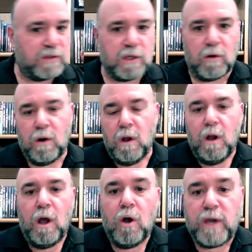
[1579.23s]
So
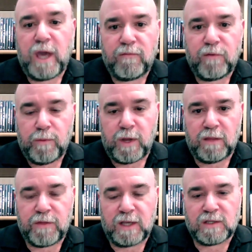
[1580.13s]
okay, everybody,
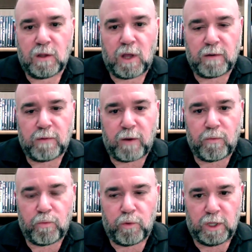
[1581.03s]
thanks a lot. I
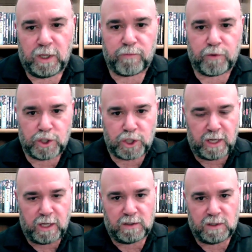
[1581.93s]
really
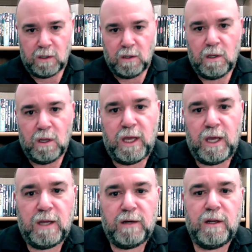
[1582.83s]
appreciate it.
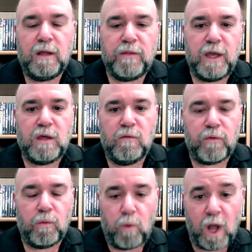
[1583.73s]
And thank you
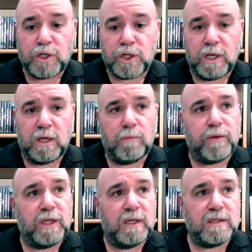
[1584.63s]
for watching.
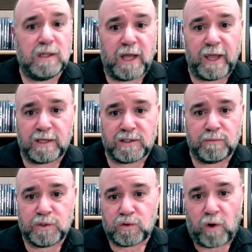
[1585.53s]
Please like,
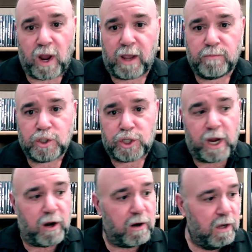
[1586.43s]
subscribe,
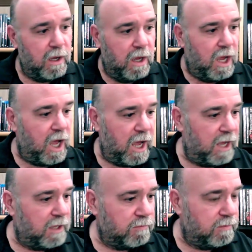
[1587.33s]
share.
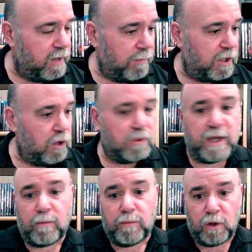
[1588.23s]
Let me know
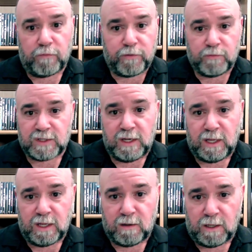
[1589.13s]
down below if you've seen
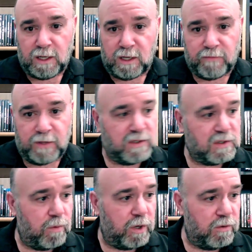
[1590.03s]
any of these
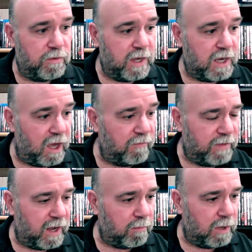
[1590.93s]
and what you think of
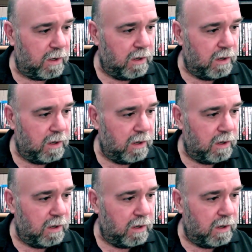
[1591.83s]
them.